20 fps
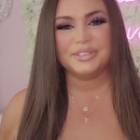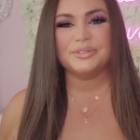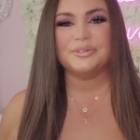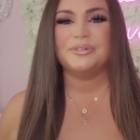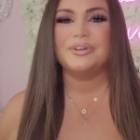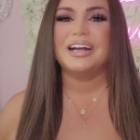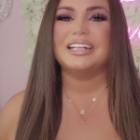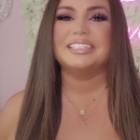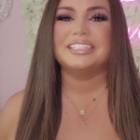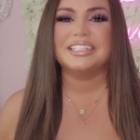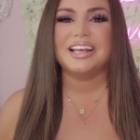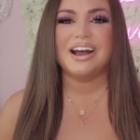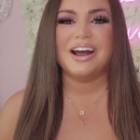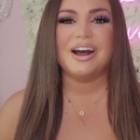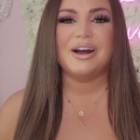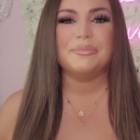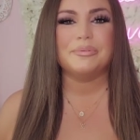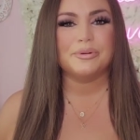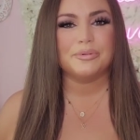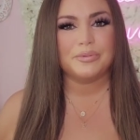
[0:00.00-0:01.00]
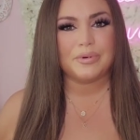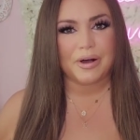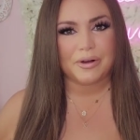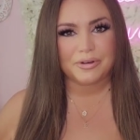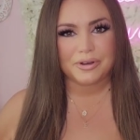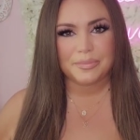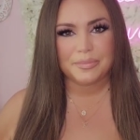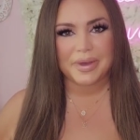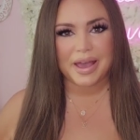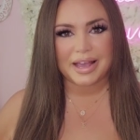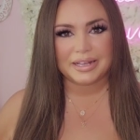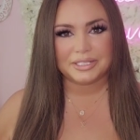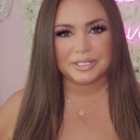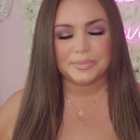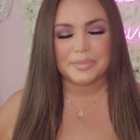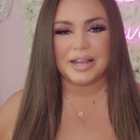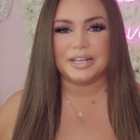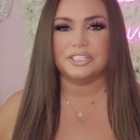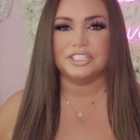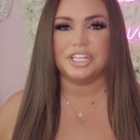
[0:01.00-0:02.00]
what's up? Welcome back to
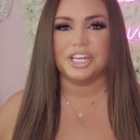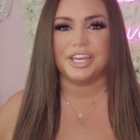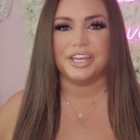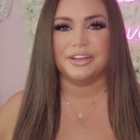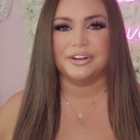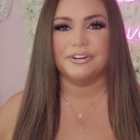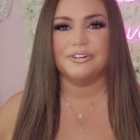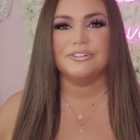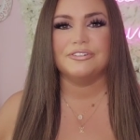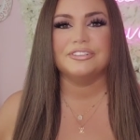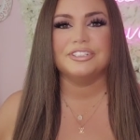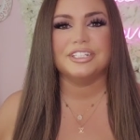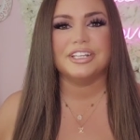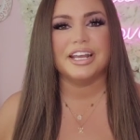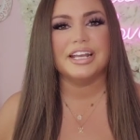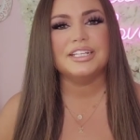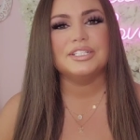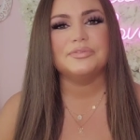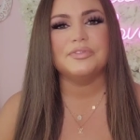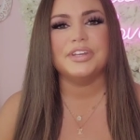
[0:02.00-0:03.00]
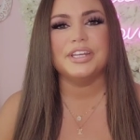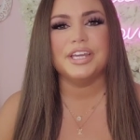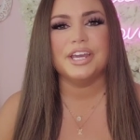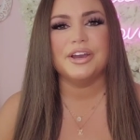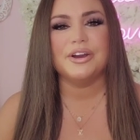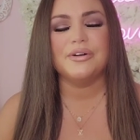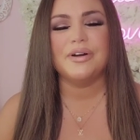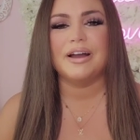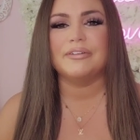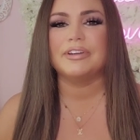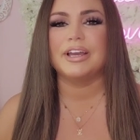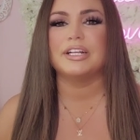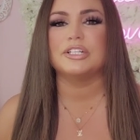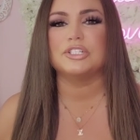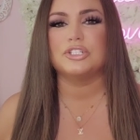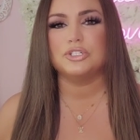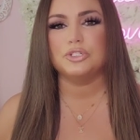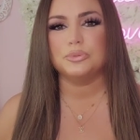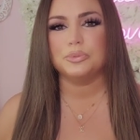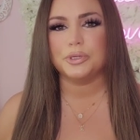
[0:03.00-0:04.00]
my channel. Today's video, I've got a
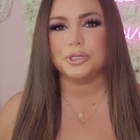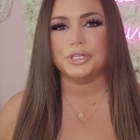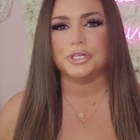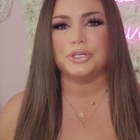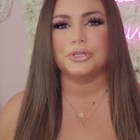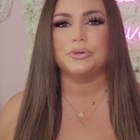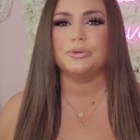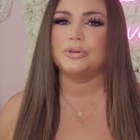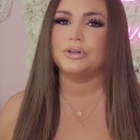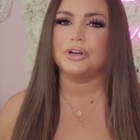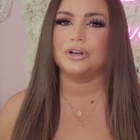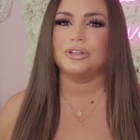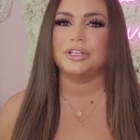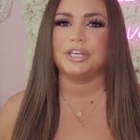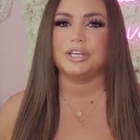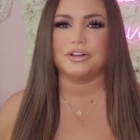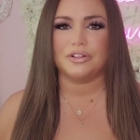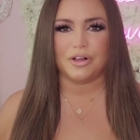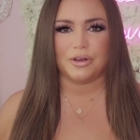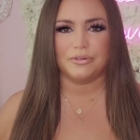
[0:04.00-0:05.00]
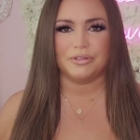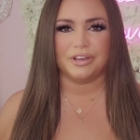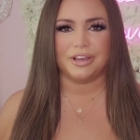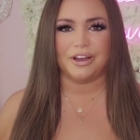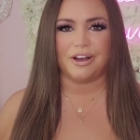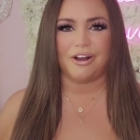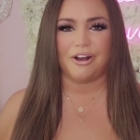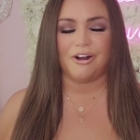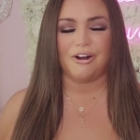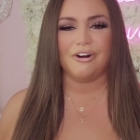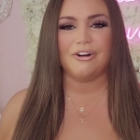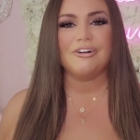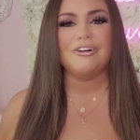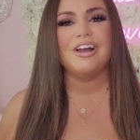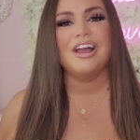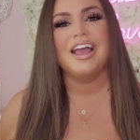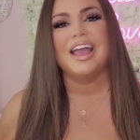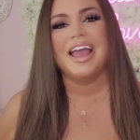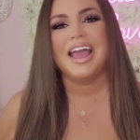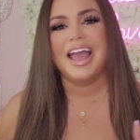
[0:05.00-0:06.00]
super cute girly clothing haul,
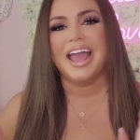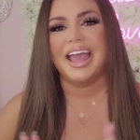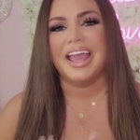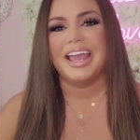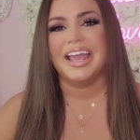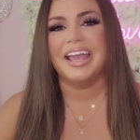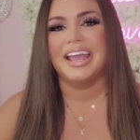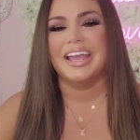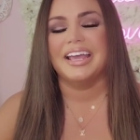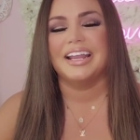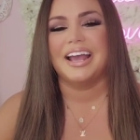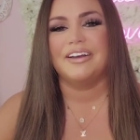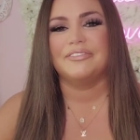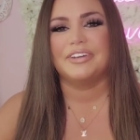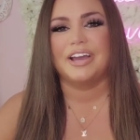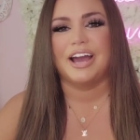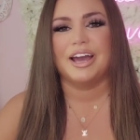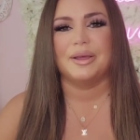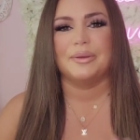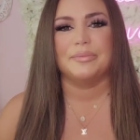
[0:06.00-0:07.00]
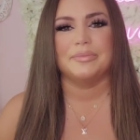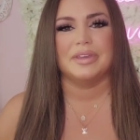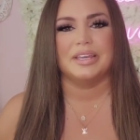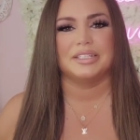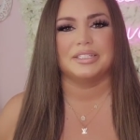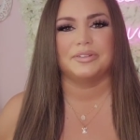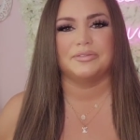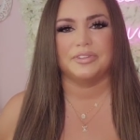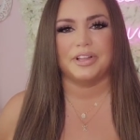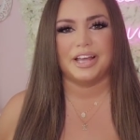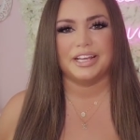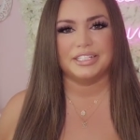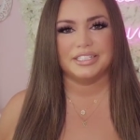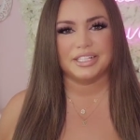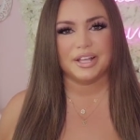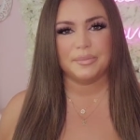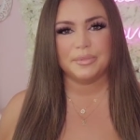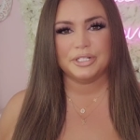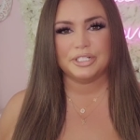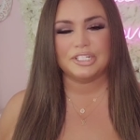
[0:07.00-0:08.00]
and I've got a mix of like
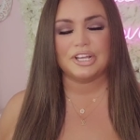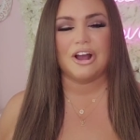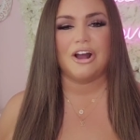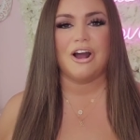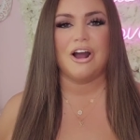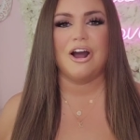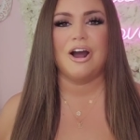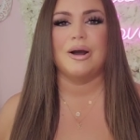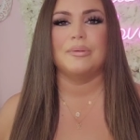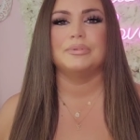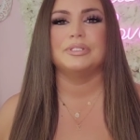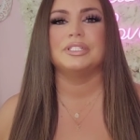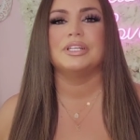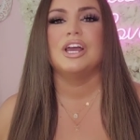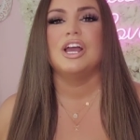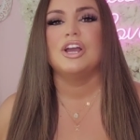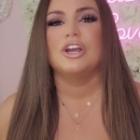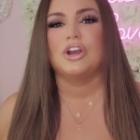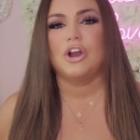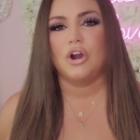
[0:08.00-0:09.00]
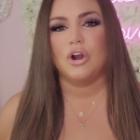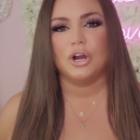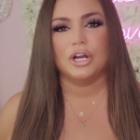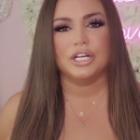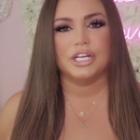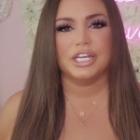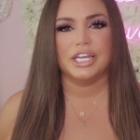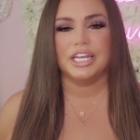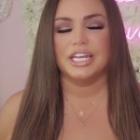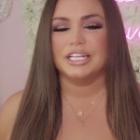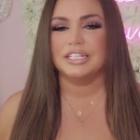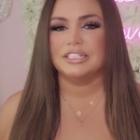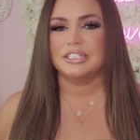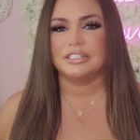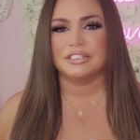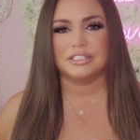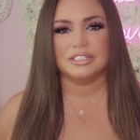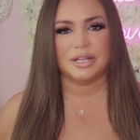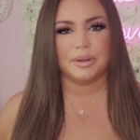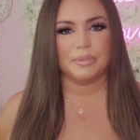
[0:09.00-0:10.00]
summer tops, cardigans,
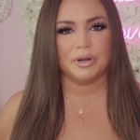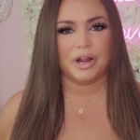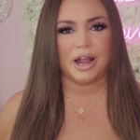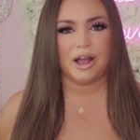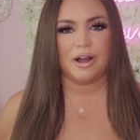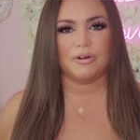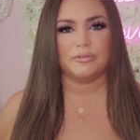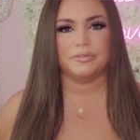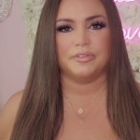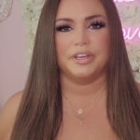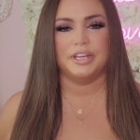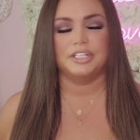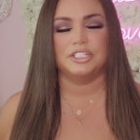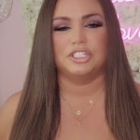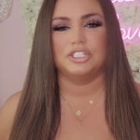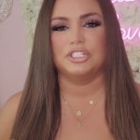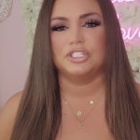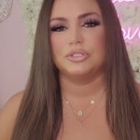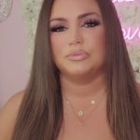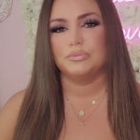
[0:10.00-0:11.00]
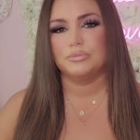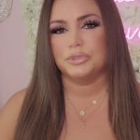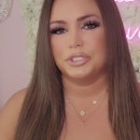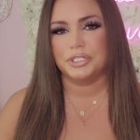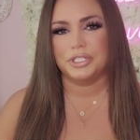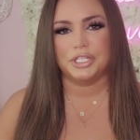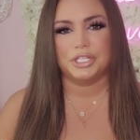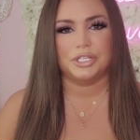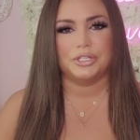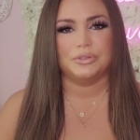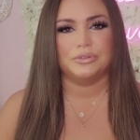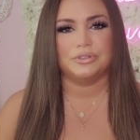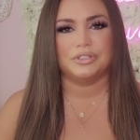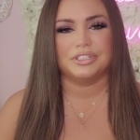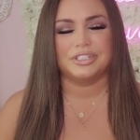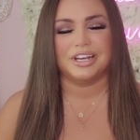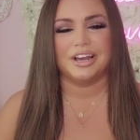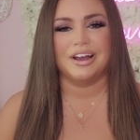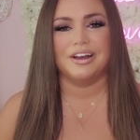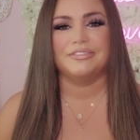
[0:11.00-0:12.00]
summer outfits, just some really cute
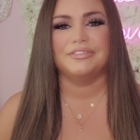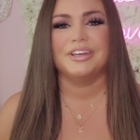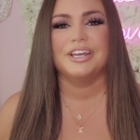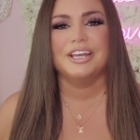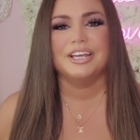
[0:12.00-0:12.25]
stuff.